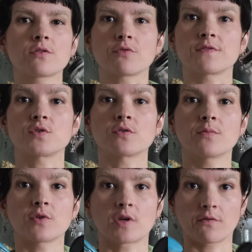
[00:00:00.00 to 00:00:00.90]
thrift store, I'm
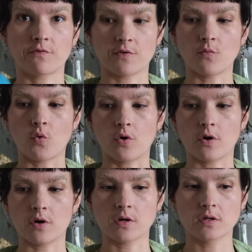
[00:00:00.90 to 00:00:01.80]
looking for
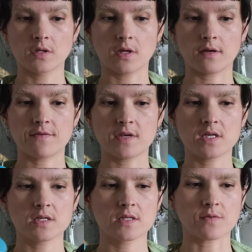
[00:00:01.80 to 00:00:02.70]
more of
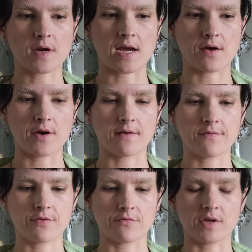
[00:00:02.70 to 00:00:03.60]
these. Right now I have
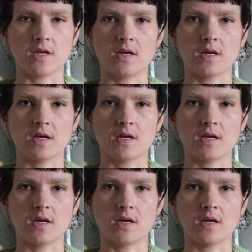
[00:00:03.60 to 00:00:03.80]
3,